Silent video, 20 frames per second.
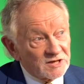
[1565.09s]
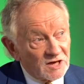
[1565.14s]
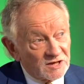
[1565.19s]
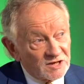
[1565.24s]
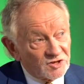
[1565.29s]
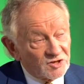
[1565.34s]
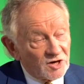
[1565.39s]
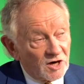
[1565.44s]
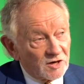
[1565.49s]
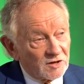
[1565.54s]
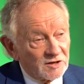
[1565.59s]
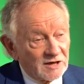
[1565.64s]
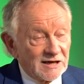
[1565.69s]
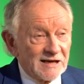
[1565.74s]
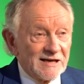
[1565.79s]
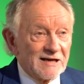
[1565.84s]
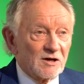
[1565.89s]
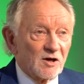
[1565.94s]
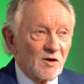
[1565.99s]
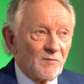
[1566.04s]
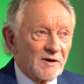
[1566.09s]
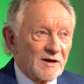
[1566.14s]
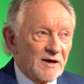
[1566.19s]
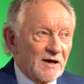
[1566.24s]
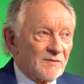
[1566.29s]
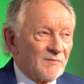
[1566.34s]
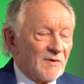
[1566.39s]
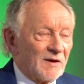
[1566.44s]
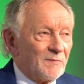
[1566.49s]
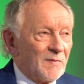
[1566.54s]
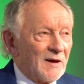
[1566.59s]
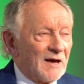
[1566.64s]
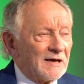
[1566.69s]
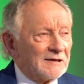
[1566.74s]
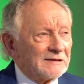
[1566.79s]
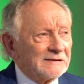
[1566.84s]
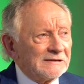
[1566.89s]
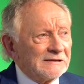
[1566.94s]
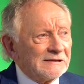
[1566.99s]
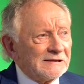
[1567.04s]
Because I started the Glee Club and I had my
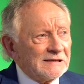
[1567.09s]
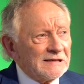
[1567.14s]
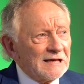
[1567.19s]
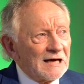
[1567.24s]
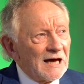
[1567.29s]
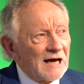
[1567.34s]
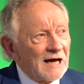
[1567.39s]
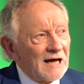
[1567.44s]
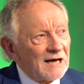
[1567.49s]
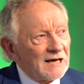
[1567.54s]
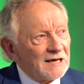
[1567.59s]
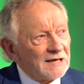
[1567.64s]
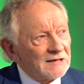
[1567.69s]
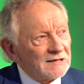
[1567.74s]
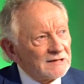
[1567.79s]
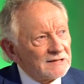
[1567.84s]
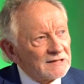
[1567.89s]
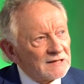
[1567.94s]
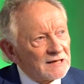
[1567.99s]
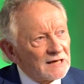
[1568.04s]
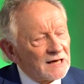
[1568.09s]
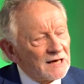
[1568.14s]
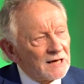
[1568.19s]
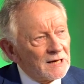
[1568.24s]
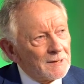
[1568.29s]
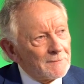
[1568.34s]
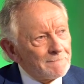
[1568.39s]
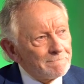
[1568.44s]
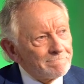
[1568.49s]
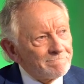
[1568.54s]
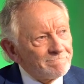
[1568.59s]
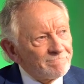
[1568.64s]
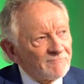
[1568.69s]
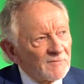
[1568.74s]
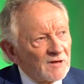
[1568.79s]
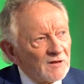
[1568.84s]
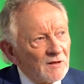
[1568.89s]
band, and um,